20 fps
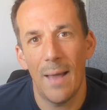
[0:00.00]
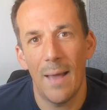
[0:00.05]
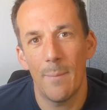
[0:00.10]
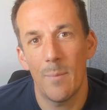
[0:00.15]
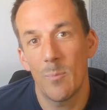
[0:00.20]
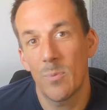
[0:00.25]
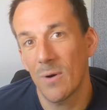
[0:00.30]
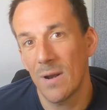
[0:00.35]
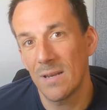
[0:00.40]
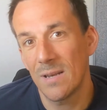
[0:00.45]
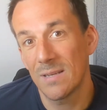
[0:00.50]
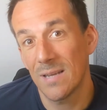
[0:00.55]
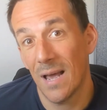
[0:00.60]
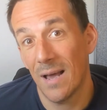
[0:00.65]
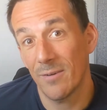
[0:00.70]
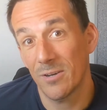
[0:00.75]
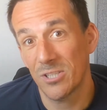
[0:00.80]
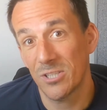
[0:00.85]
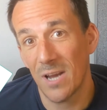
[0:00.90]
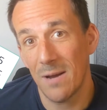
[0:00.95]
Great to have
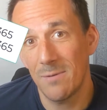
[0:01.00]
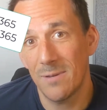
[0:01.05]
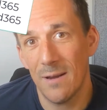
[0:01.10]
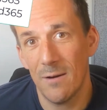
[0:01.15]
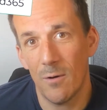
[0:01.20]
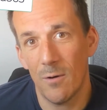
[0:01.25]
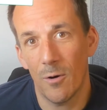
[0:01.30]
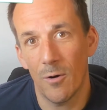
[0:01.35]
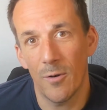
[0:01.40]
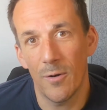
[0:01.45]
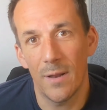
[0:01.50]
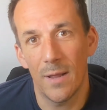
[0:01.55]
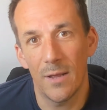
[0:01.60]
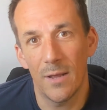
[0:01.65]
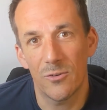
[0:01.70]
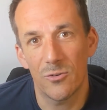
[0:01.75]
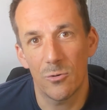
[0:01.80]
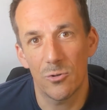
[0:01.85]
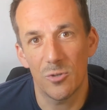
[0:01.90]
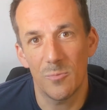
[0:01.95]
a shout out on
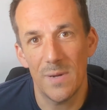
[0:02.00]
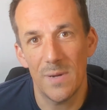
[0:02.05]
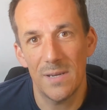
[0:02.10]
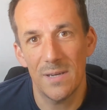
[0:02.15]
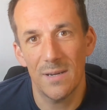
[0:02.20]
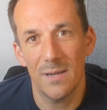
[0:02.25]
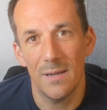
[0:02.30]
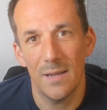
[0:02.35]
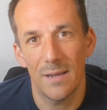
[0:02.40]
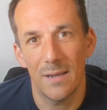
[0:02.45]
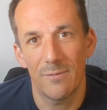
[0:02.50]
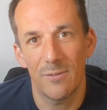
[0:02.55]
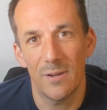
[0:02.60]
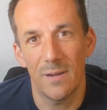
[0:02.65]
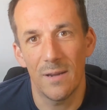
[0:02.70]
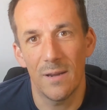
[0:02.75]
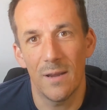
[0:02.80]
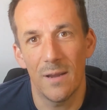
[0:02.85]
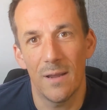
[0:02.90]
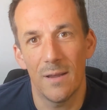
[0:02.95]
social media if
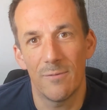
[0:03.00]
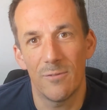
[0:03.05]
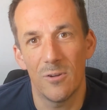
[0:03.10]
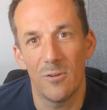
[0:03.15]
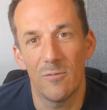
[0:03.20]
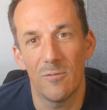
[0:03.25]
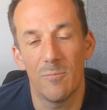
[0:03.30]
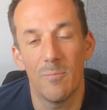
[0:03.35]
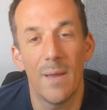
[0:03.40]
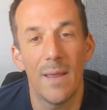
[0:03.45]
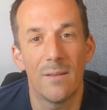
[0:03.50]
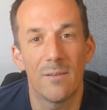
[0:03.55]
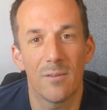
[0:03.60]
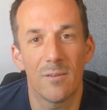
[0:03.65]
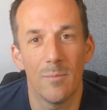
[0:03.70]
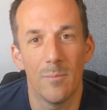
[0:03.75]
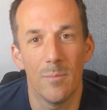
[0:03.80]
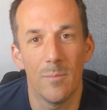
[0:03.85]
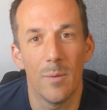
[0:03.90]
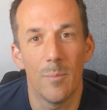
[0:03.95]
you've made
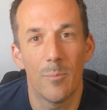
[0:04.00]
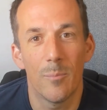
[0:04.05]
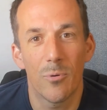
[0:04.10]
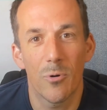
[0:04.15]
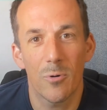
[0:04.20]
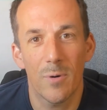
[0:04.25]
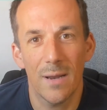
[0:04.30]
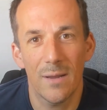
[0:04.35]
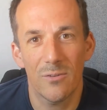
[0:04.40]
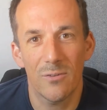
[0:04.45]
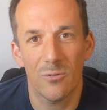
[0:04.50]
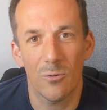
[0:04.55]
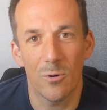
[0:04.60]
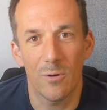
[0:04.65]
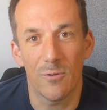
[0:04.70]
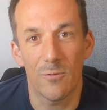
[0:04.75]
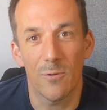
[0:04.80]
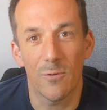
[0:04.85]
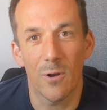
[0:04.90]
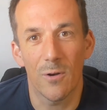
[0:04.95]
some progress or if
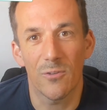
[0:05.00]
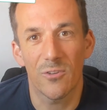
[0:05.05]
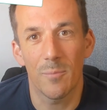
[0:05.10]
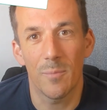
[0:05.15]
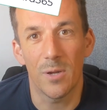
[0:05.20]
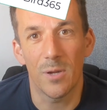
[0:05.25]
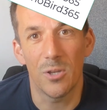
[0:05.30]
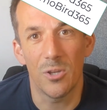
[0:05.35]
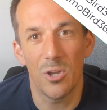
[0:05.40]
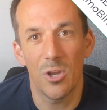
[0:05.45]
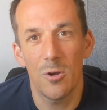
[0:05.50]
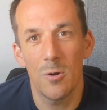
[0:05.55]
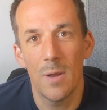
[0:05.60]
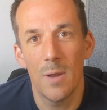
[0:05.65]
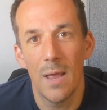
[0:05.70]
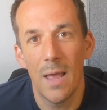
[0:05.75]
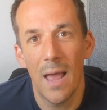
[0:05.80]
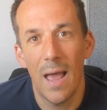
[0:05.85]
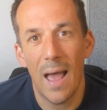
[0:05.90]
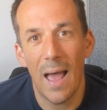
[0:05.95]
you've learned something new.
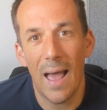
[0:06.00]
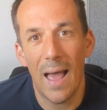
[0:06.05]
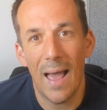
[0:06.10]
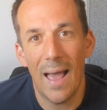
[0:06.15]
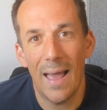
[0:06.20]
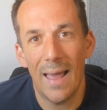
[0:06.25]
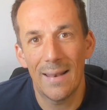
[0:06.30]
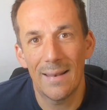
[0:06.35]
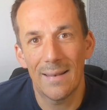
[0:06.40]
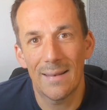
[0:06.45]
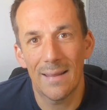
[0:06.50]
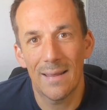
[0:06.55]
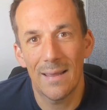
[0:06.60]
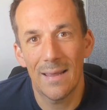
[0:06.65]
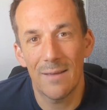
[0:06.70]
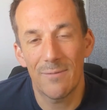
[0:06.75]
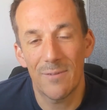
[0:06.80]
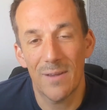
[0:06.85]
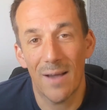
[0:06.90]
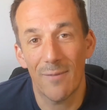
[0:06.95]
And
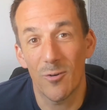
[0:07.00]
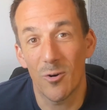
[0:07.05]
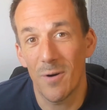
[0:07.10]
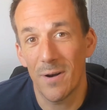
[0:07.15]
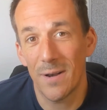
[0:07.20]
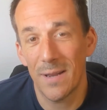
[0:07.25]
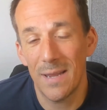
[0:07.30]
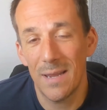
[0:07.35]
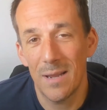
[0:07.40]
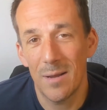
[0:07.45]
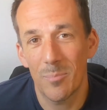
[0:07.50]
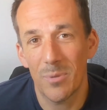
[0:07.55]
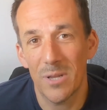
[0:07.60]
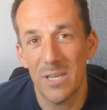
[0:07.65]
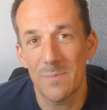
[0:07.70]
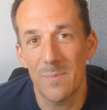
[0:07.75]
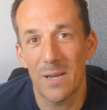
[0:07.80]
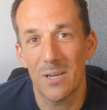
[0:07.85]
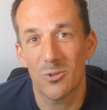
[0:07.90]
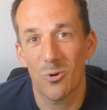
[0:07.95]
if you haven't already, please
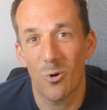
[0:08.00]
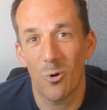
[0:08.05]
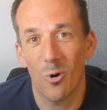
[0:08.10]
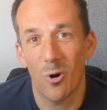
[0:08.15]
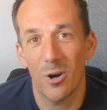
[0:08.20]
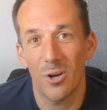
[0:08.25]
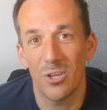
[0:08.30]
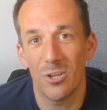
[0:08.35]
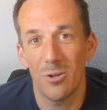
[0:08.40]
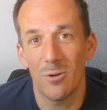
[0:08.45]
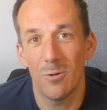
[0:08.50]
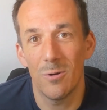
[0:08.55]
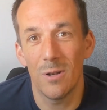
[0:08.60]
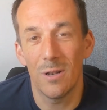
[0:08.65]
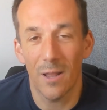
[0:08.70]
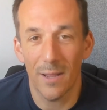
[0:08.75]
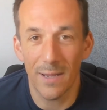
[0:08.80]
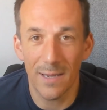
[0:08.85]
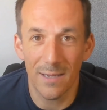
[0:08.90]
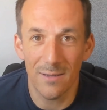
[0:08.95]
make sure you
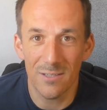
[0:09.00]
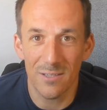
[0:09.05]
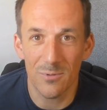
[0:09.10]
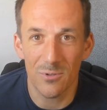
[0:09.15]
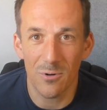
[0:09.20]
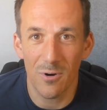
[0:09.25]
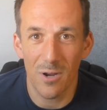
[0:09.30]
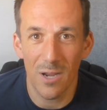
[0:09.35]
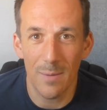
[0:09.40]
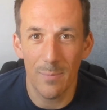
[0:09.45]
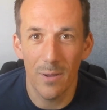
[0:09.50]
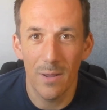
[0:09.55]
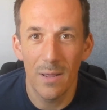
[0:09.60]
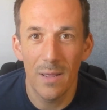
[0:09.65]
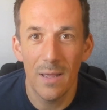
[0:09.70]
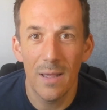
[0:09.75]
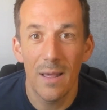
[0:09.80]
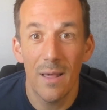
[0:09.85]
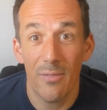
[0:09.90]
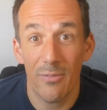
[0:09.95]
like and subscribe.
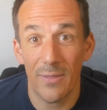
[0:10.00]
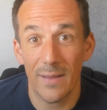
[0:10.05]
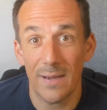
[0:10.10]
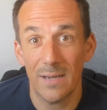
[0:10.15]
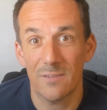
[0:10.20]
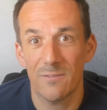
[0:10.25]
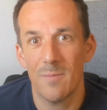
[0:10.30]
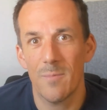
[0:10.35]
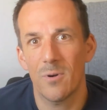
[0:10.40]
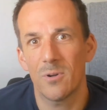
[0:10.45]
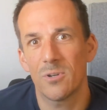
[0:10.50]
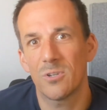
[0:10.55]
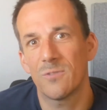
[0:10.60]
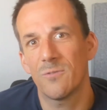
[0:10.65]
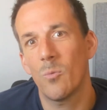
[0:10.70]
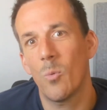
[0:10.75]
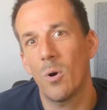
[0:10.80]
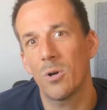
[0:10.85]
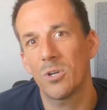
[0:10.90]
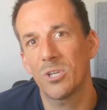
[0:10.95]
Thanks very much for
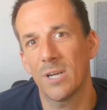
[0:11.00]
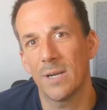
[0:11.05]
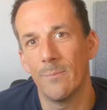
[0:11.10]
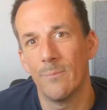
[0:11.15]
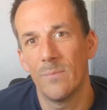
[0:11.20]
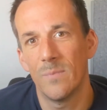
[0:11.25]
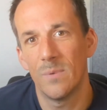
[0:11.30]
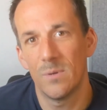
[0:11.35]
watching.